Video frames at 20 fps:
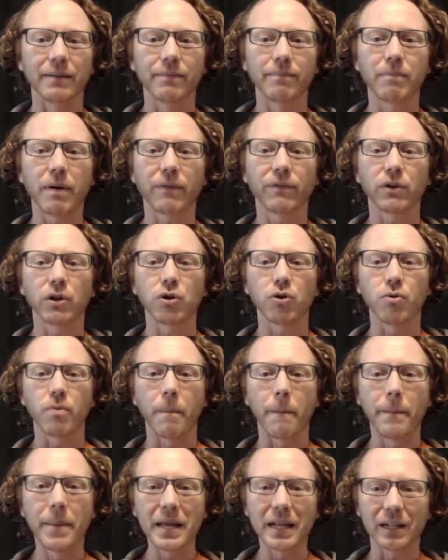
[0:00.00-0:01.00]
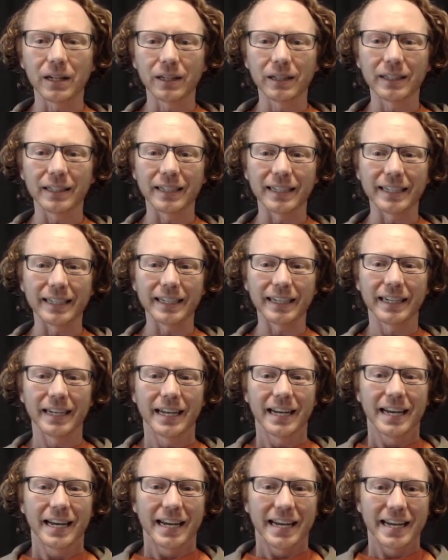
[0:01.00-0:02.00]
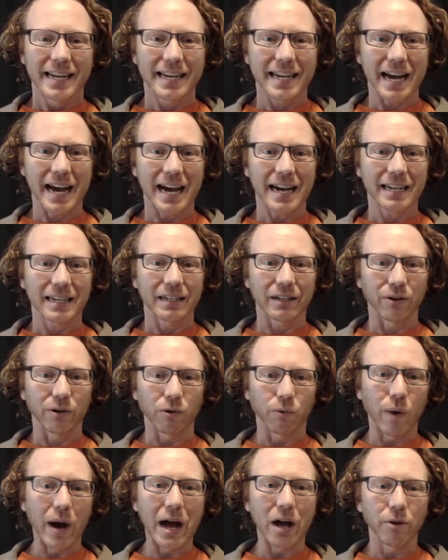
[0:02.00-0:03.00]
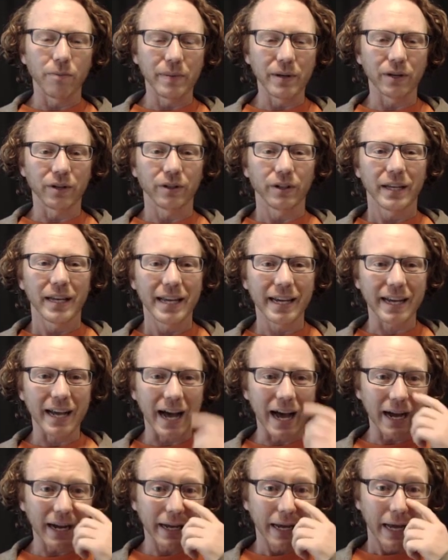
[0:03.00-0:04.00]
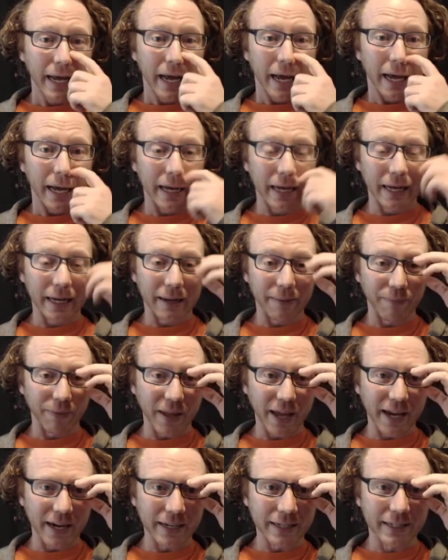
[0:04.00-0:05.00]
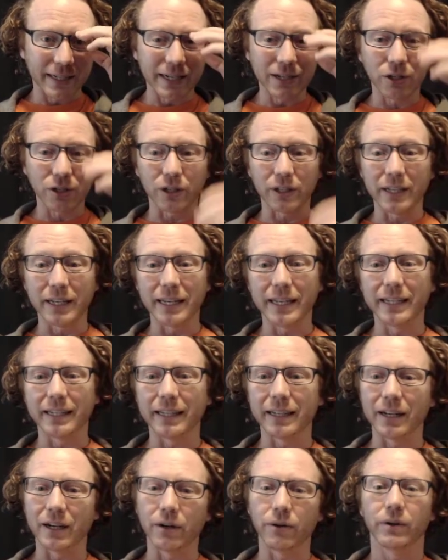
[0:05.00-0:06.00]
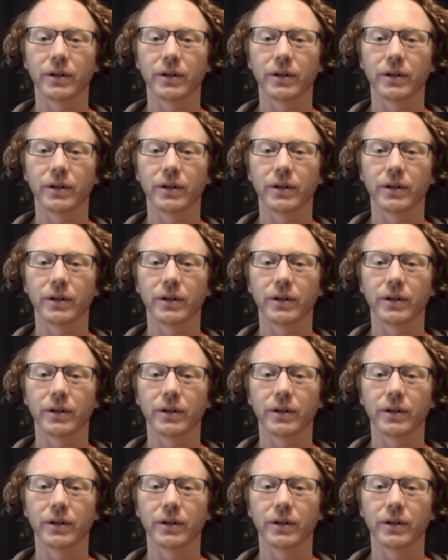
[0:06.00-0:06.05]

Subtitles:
Buffalo Bill Hickok or Wild Bill Hickok. And essentially,